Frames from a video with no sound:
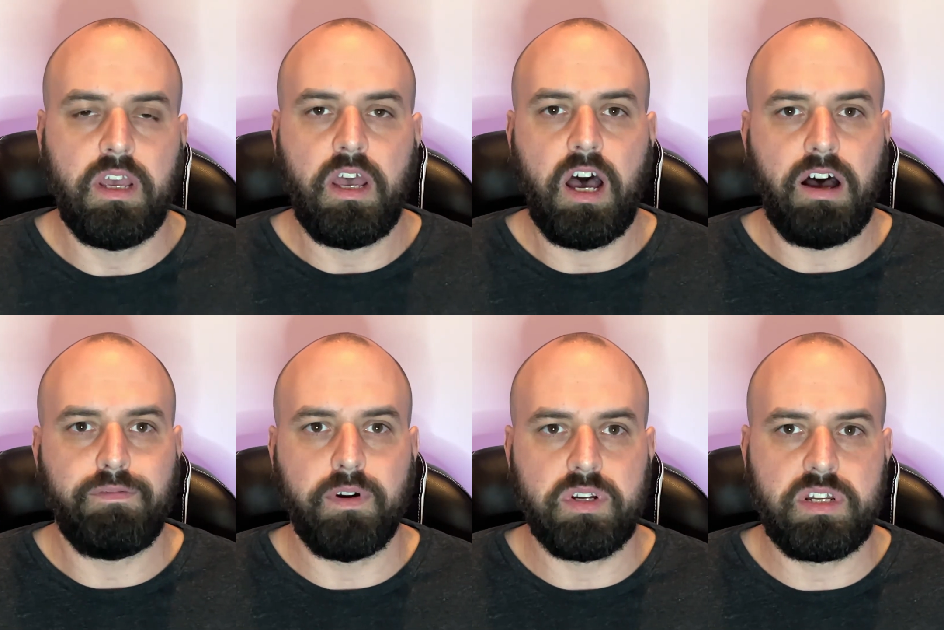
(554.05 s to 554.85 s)
Uh,
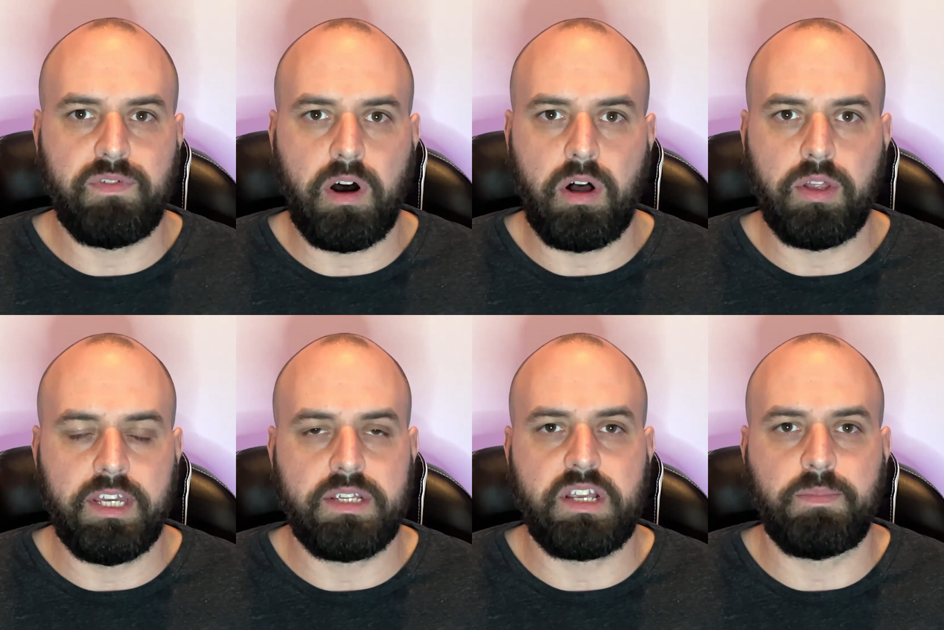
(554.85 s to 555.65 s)
first of all,
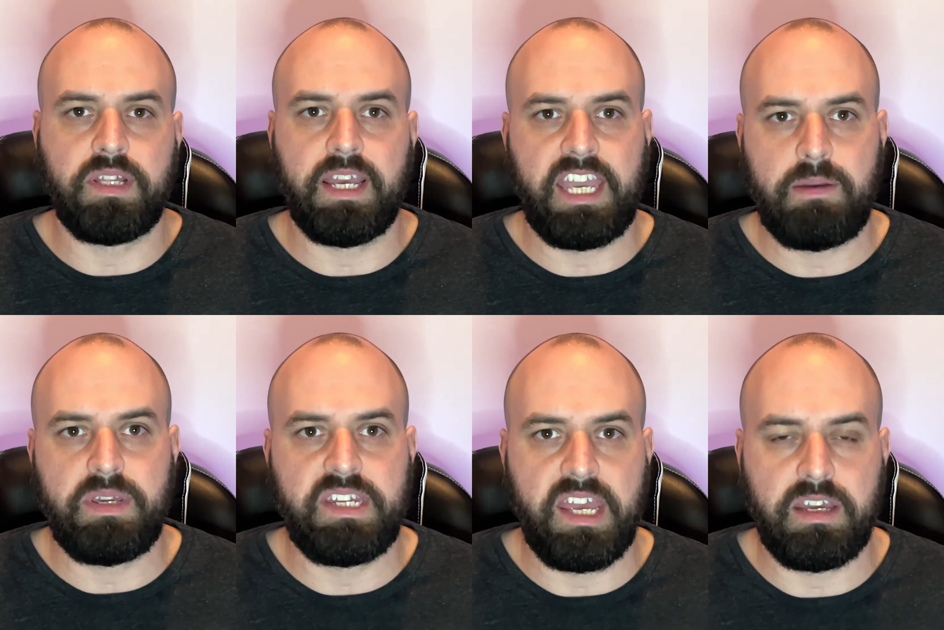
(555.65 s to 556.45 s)
it's something that can't be
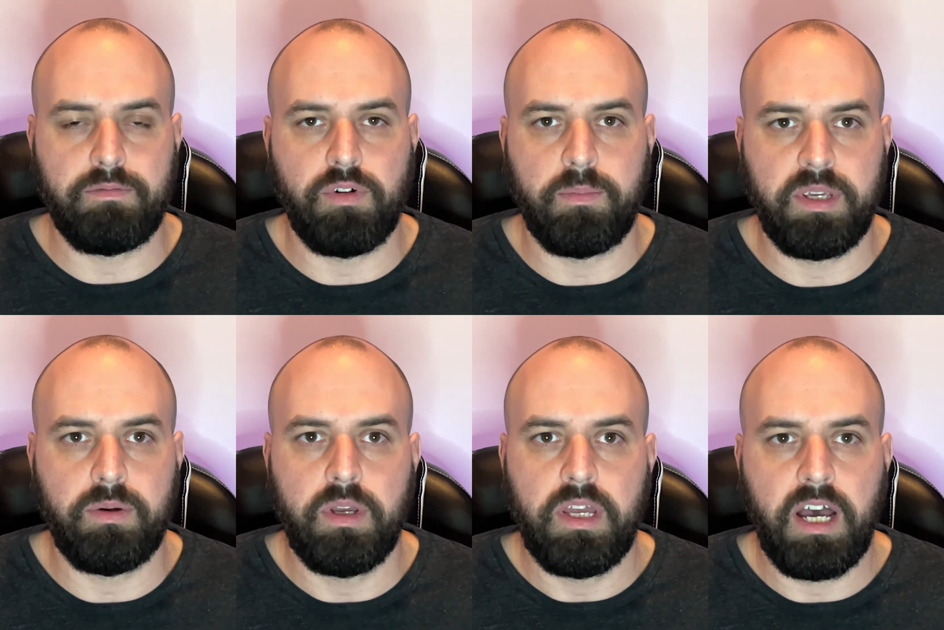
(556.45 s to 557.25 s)
taken from you
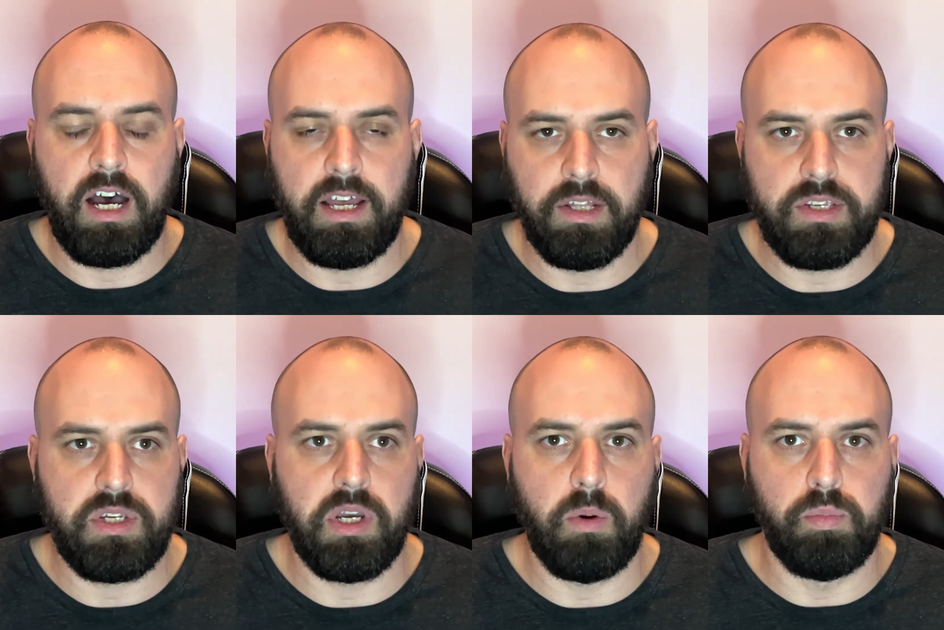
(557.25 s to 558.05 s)
uh, unless you
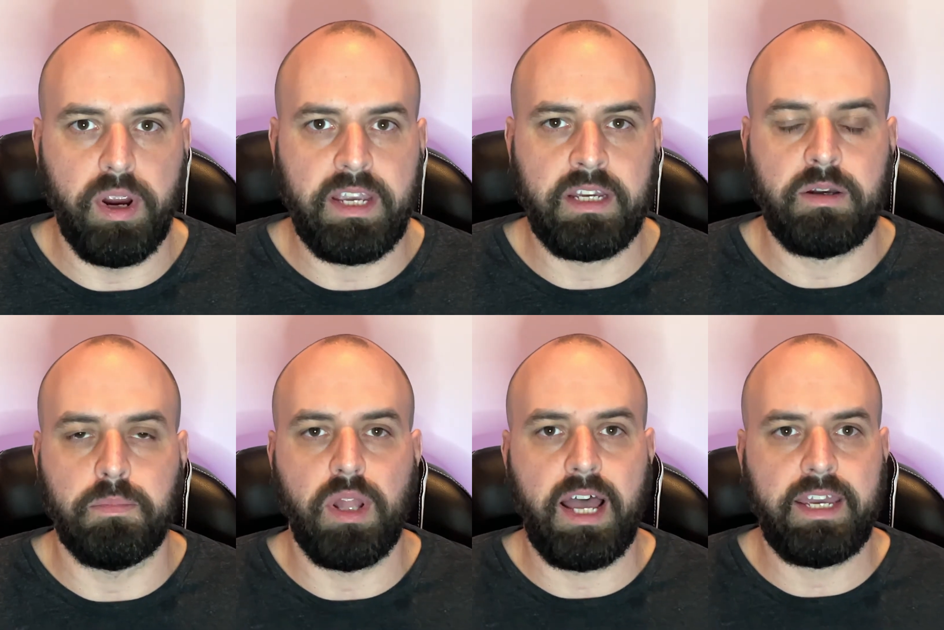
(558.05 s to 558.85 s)
go breaking
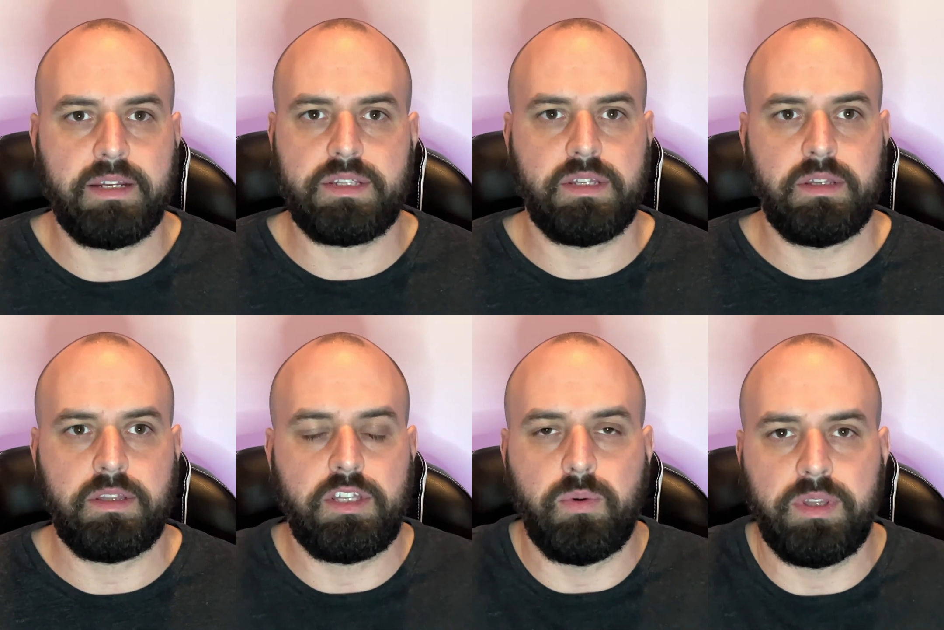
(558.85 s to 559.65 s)
compliance and
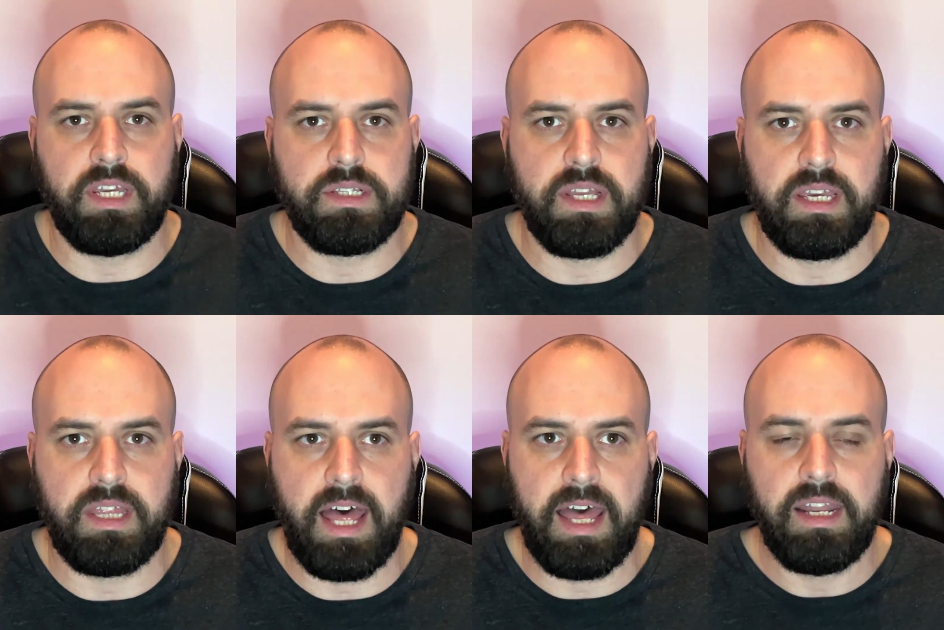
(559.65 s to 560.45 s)
doing things like
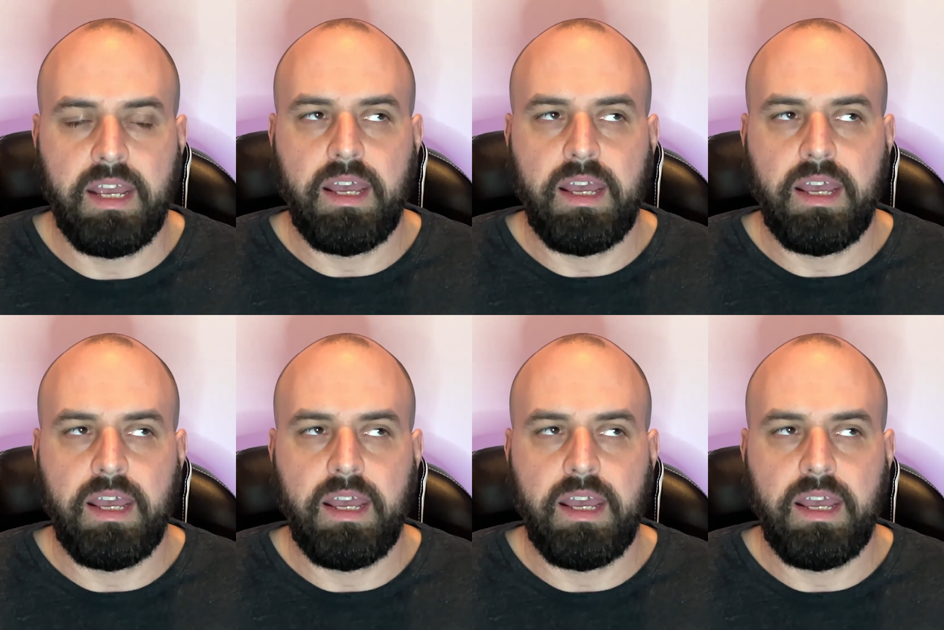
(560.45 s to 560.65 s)
that.